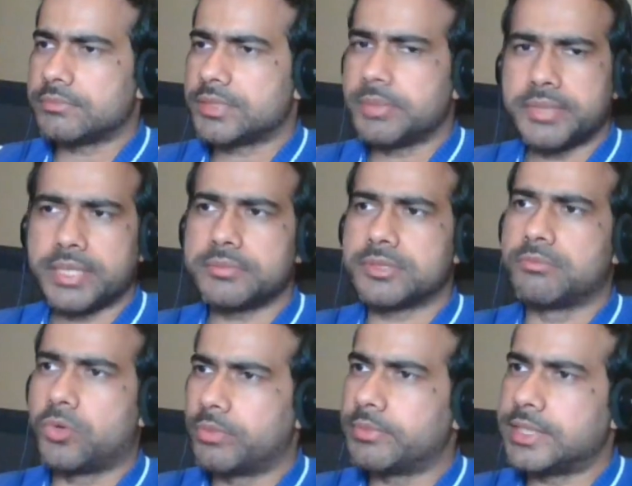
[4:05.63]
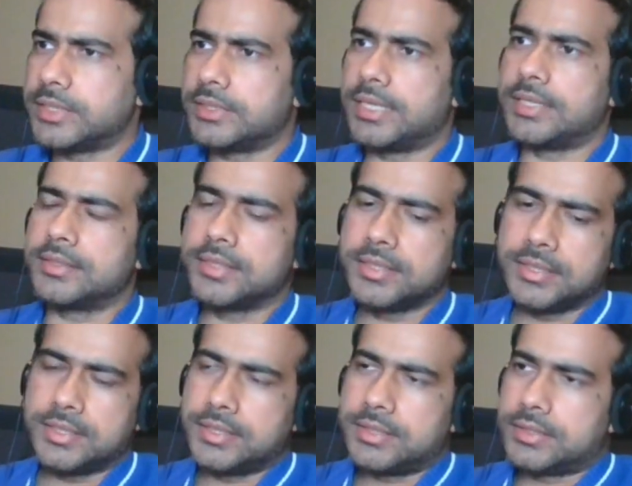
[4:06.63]
Sometimes more money than
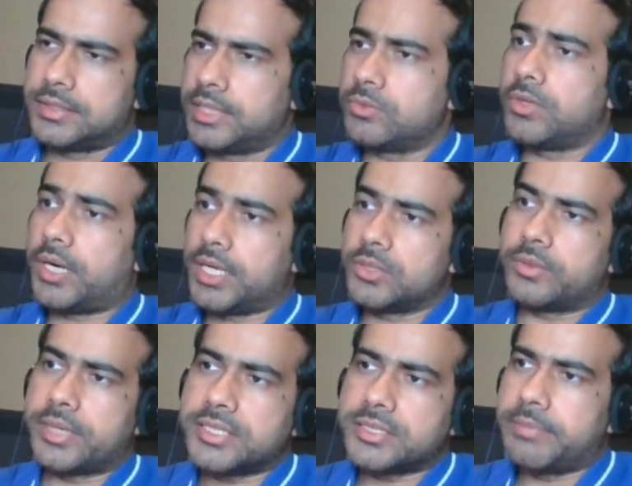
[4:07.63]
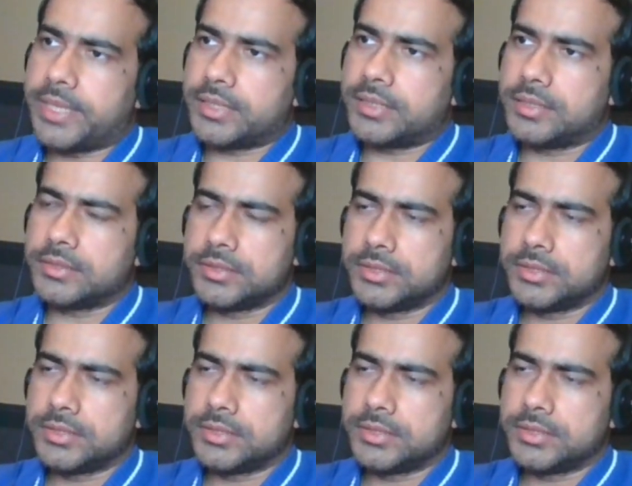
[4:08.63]
they would otherwise make